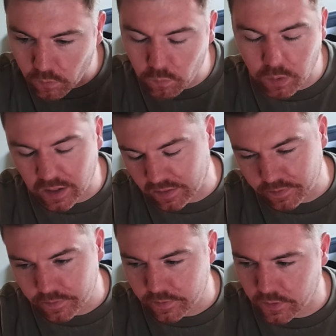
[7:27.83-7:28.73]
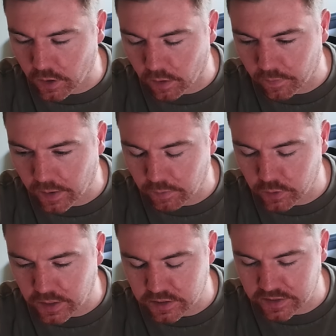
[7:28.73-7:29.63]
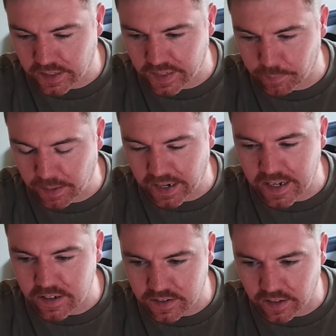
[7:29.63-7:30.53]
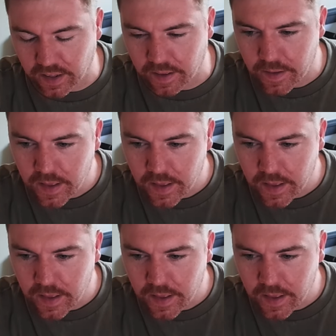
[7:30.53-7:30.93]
well, no, I'm going to actually take that back instantly.